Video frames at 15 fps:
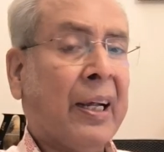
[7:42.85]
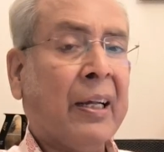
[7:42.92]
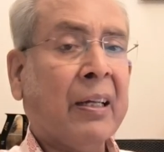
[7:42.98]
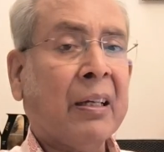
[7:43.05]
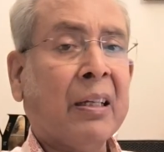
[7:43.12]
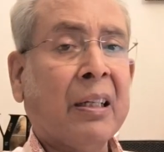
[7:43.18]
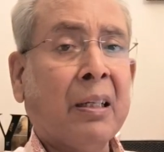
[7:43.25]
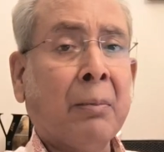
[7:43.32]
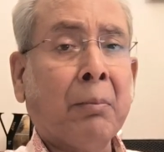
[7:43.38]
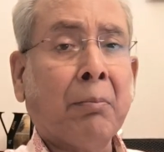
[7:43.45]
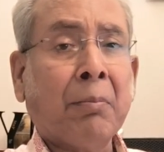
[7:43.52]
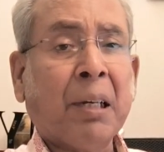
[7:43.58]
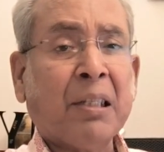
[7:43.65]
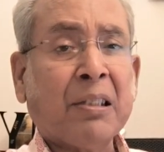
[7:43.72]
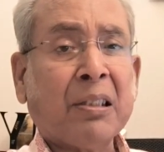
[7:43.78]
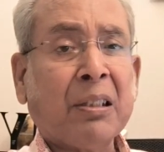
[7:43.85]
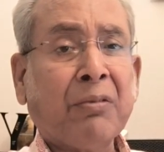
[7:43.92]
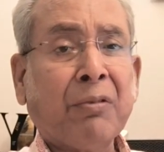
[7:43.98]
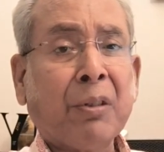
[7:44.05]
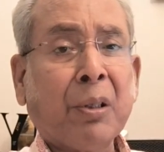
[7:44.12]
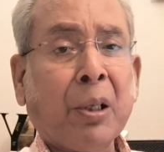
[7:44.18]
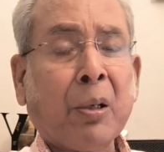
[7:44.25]
and the
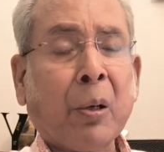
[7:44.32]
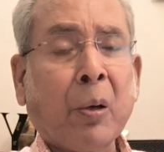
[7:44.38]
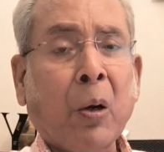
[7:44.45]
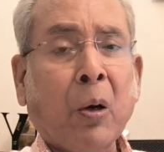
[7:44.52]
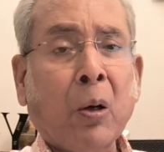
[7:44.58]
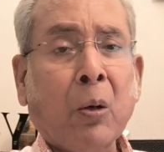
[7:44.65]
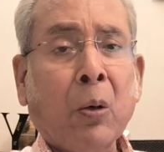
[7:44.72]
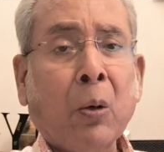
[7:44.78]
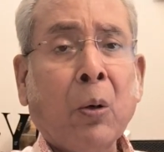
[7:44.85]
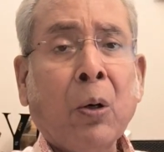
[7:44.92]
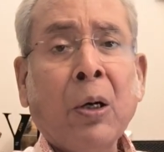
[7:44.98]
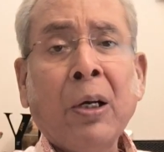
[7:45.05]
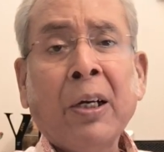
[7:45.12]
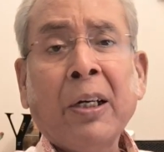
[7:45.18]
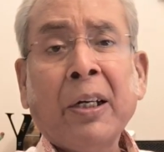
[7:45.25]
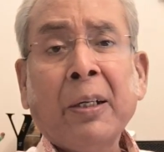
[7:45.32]
massive tornado